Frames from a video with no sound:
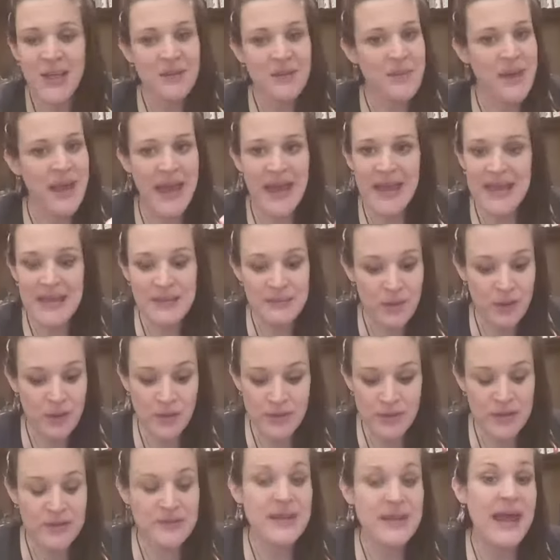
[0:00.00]
But any more
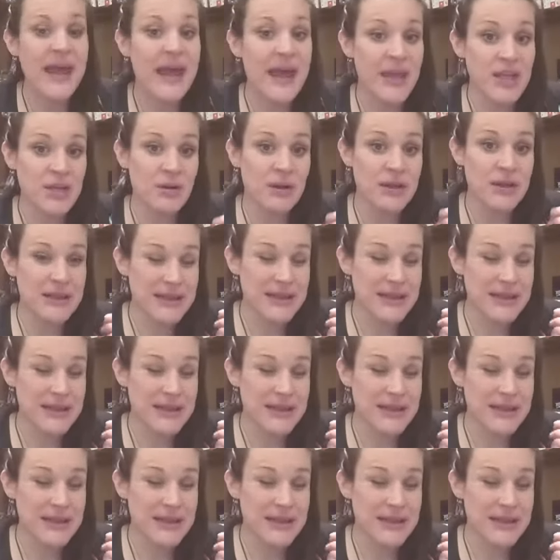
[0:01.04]
than that, and you are